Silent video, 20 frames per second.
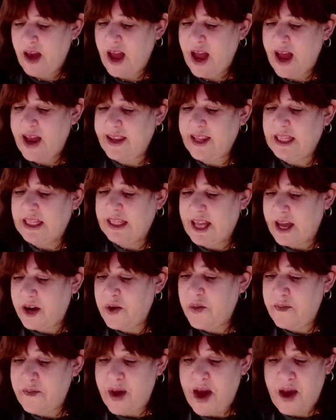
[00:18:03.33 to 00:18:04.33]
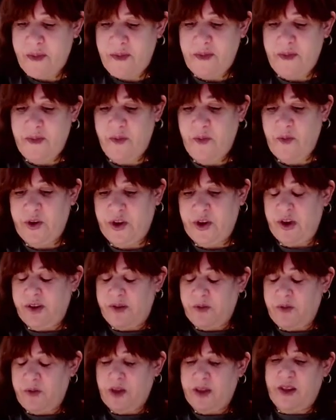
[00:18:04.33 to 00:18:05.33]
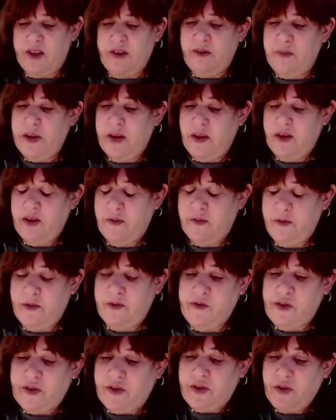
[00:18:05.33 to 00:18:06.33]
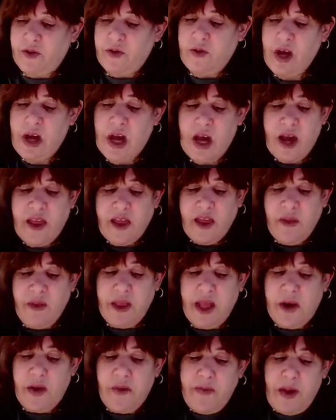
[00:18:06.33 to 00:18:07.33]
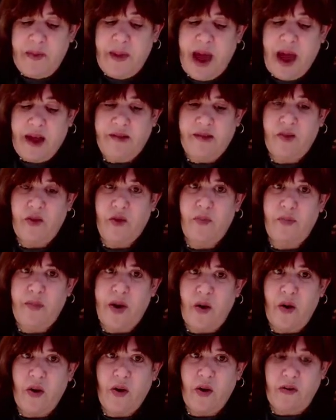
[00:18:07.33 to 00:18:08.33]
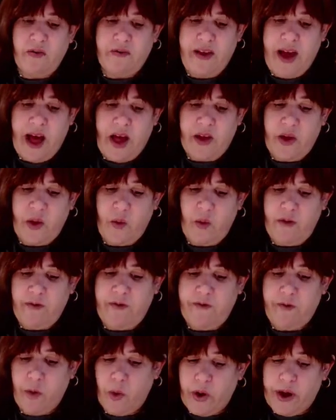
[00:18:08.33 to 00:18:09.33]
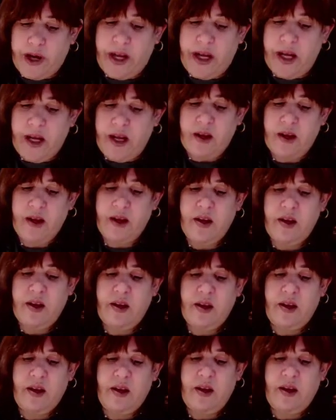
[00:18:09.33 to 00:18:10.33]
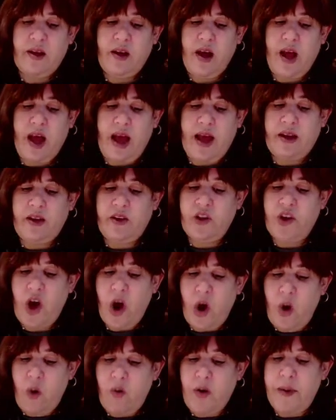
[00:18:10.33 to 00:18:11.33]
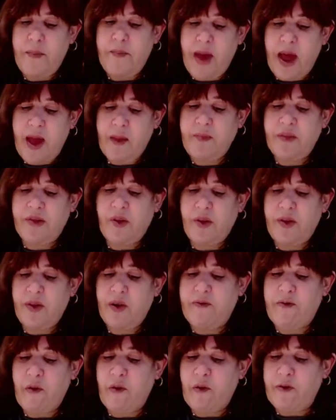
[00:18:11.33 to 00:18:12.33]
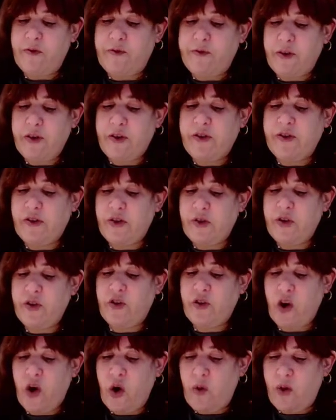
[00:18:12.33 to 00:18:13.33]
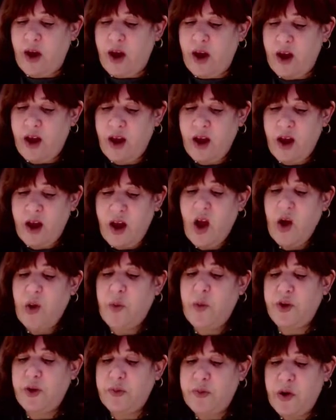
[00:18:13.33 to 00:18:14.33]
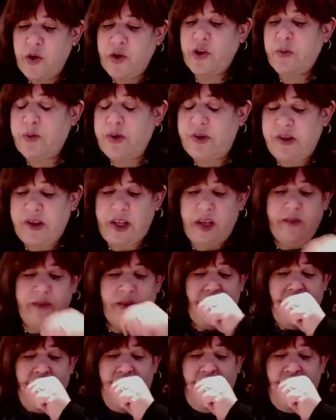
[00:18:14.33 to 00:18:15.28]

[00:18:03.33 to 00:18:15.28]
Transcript: And the letter mem, which is what this refers to, the letter mem has a numerical value of 40, and Torah mem, so therefore refers to the Torah, which Moshe received